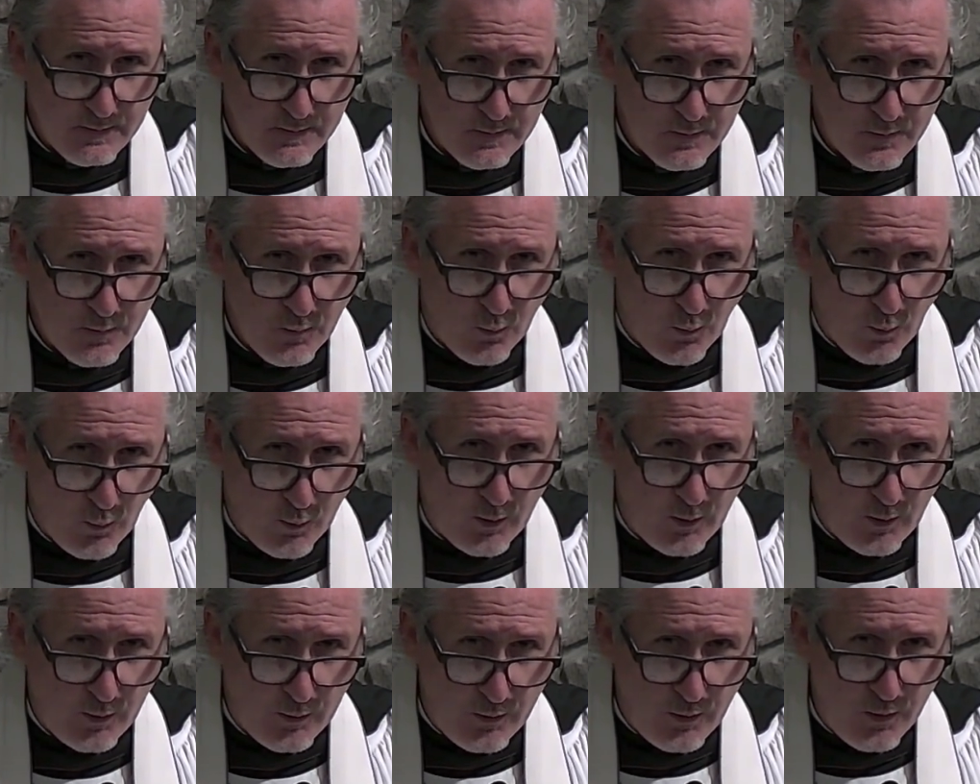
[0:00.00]
or
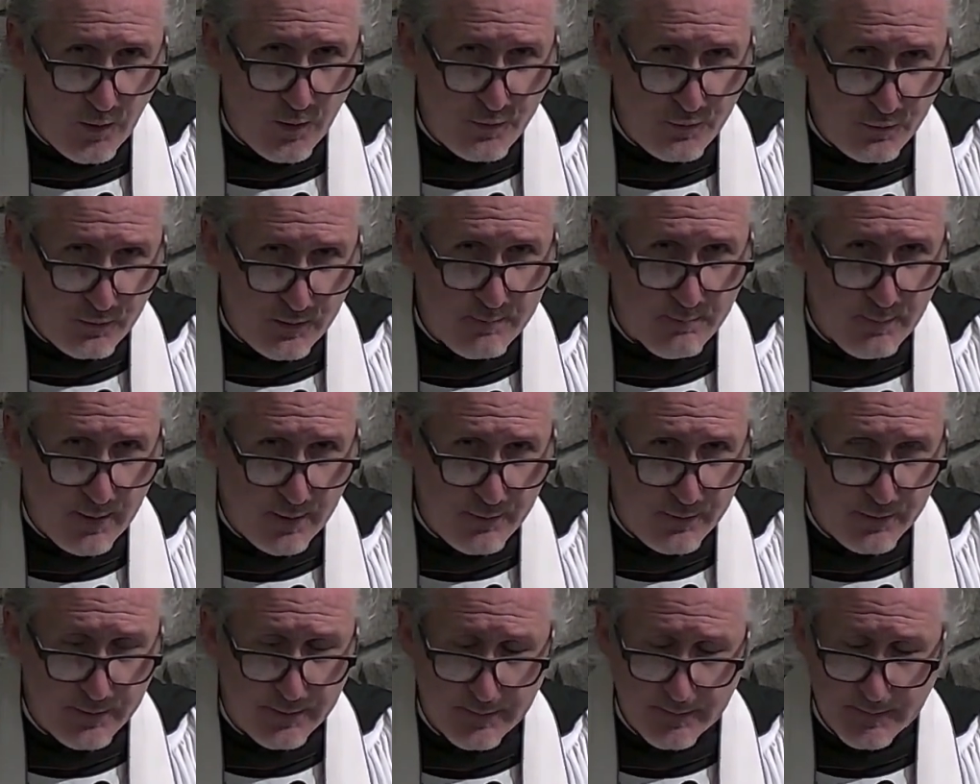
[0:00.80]
our earthly
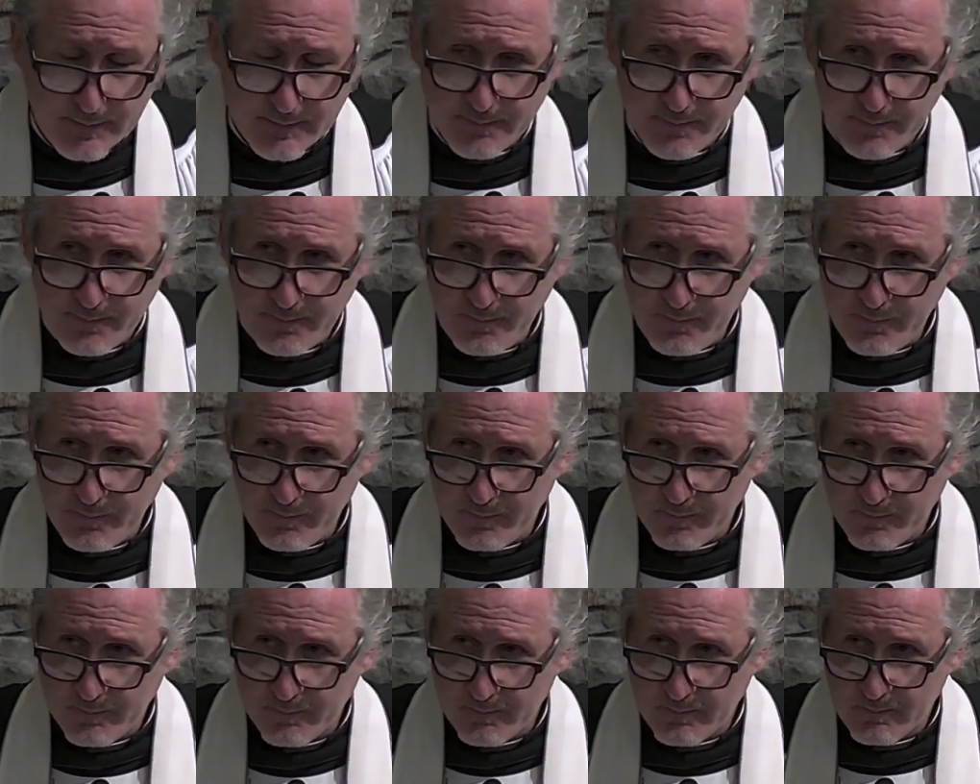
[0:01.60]
mother.
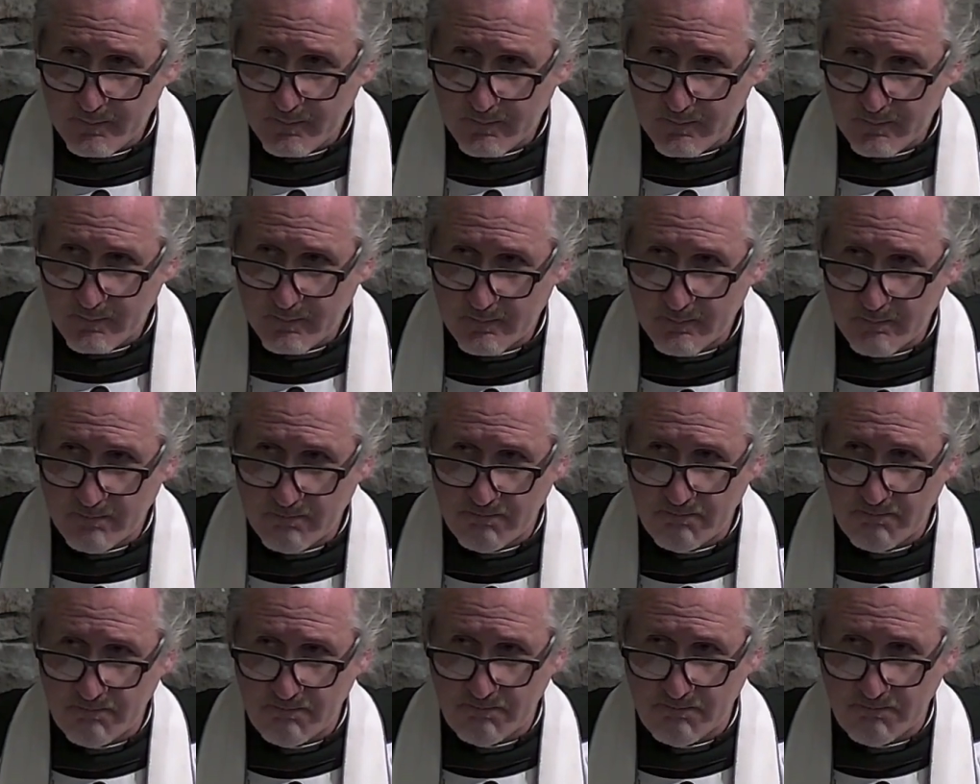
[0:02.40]

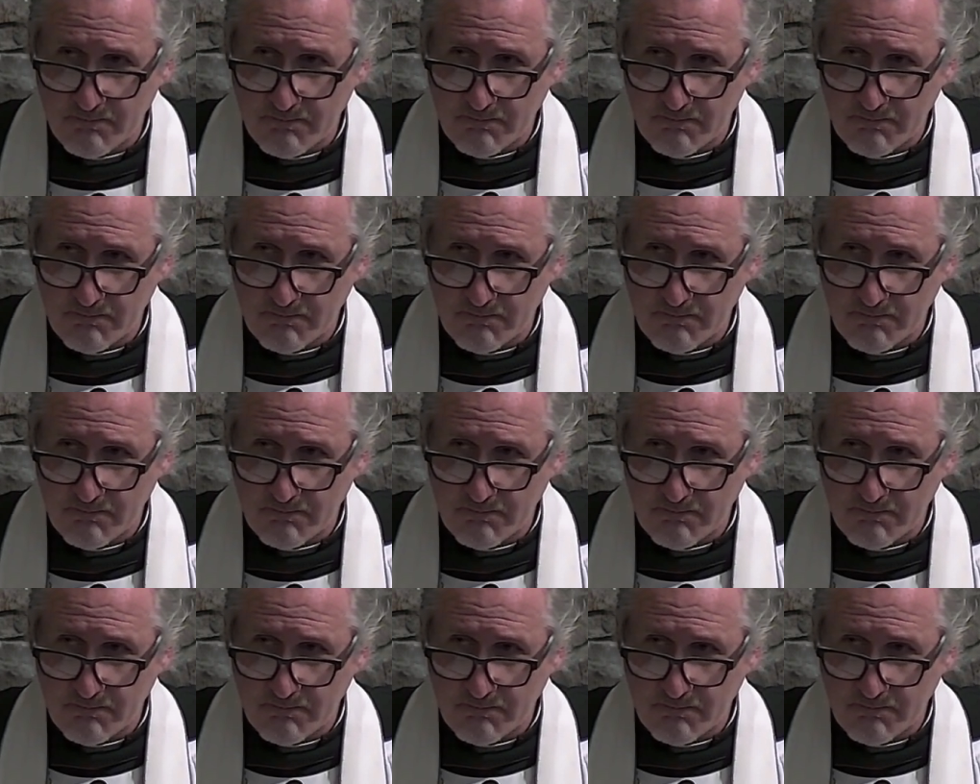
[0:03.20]
Mm.